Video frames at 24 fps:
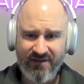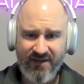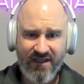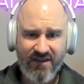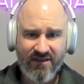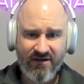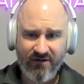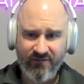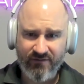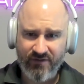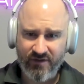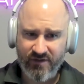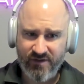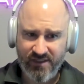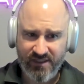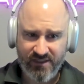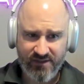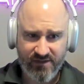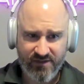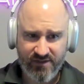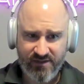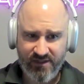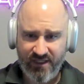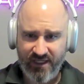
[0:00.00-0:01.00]
Neither of those
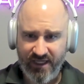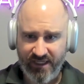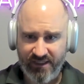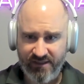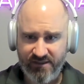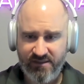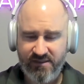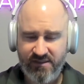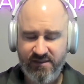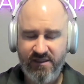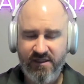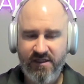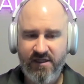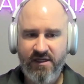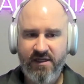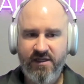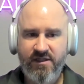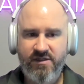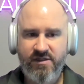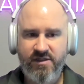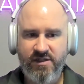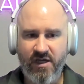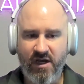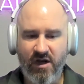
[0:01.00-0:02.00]
things is the case.
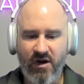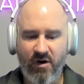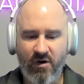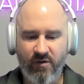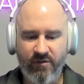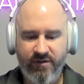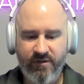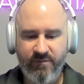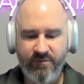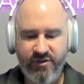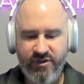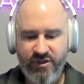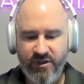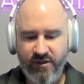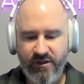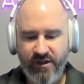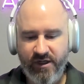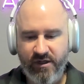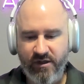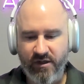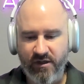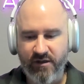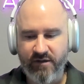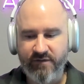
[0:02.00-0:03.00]
So the
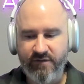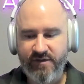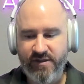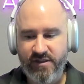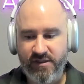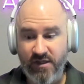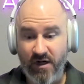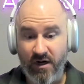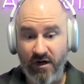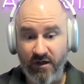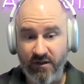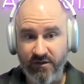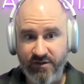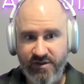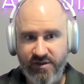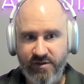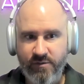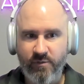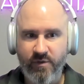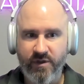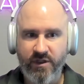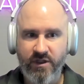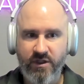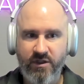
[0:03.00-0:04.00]
maturity curve
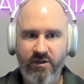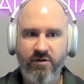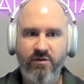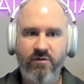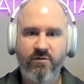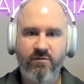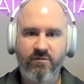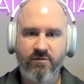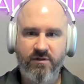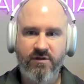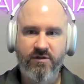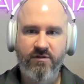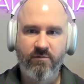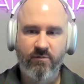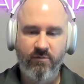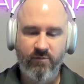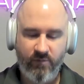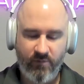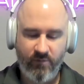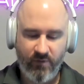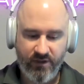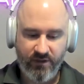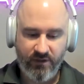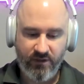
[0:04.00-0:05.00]
starts when you
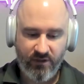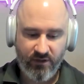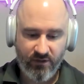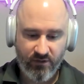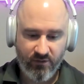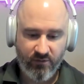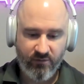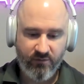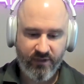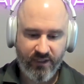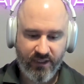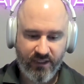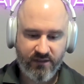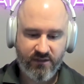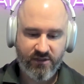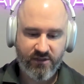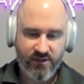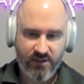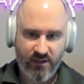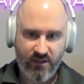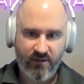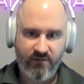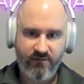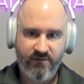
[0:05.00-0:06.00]

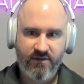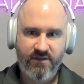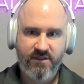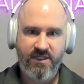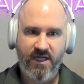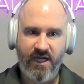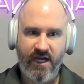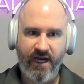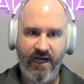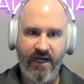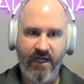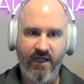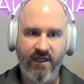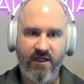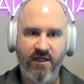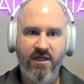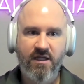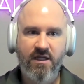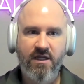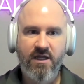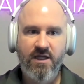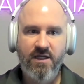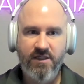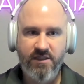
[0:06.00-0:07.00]
need to start
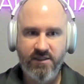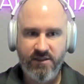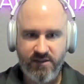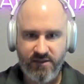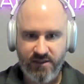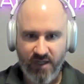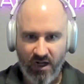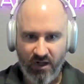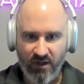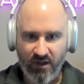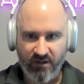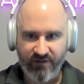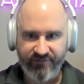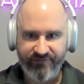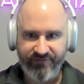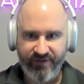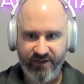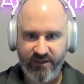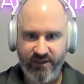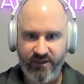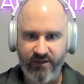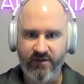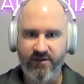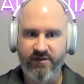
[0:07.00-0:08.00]
tying dollar
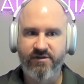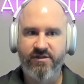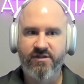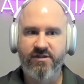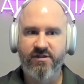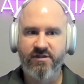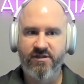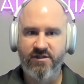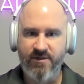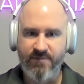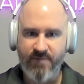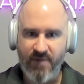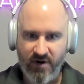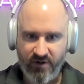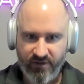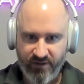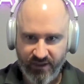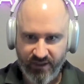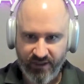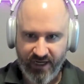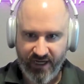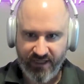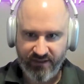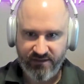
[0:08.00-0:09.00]
figures to
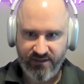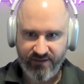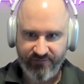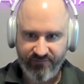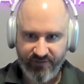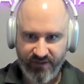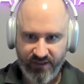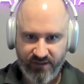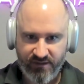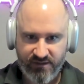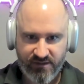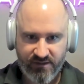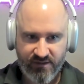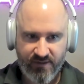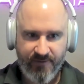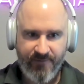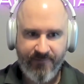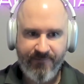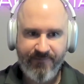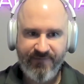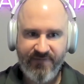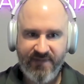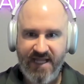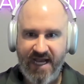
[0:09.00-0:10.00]
marketing
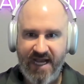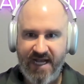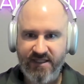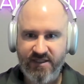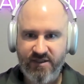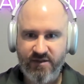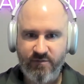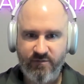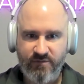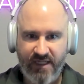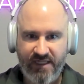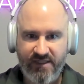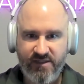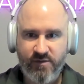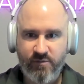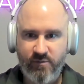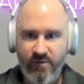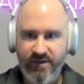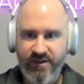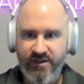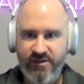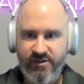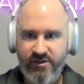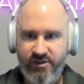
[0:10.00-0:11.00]
activities.
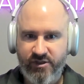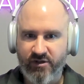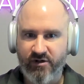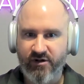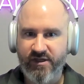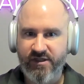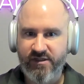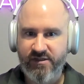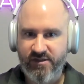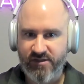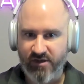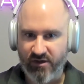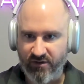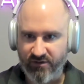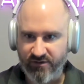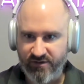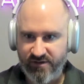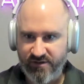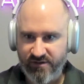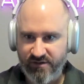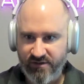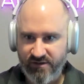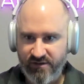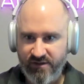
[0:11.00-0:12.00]
That's when this journey
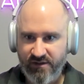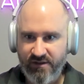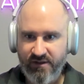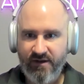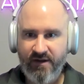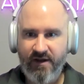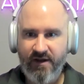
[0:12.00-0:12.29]
starts.